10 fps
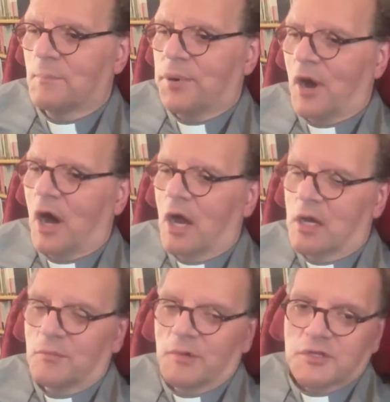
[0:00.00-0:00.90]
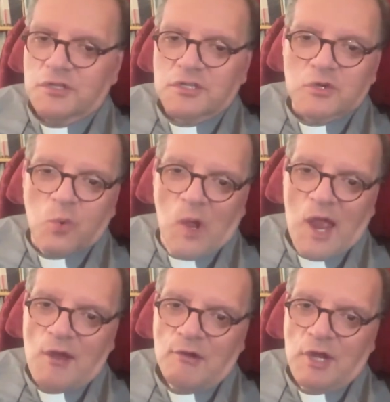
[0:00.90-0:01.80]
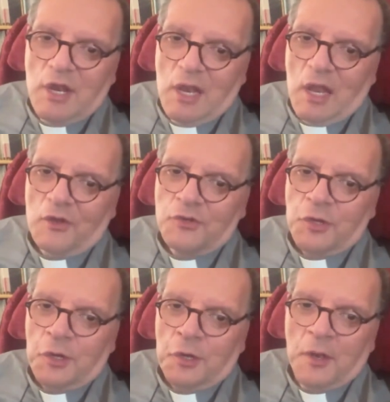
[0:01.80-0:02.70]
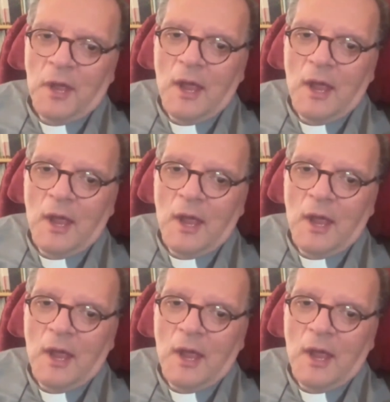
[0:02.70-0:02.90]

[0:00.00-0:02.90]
Parliament Square in London,